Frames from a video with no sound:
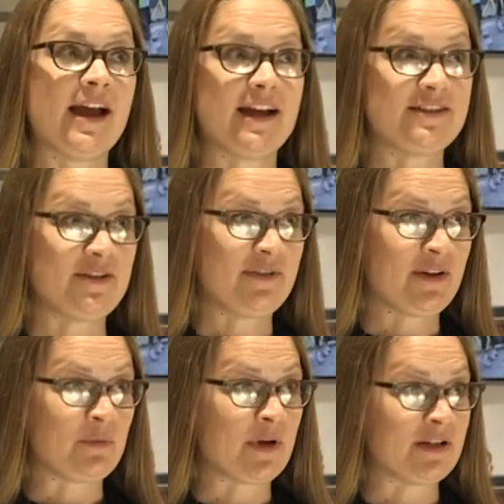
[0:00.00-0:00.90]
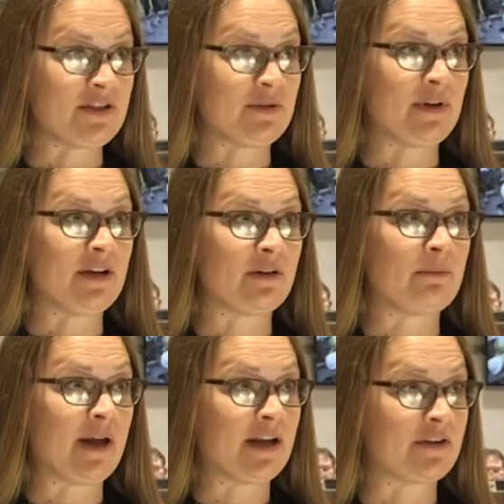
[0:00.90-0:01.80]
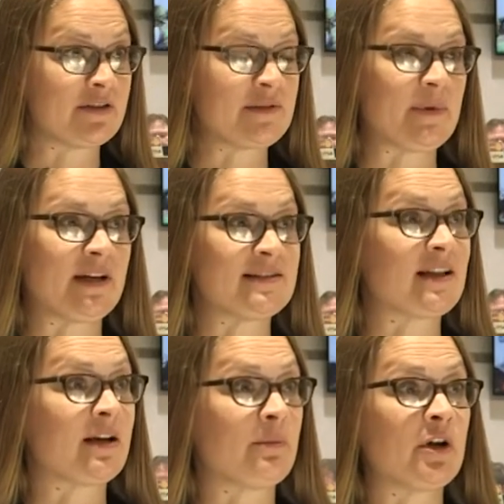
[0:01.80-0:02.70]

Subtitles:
I do think what I do here matters because I'm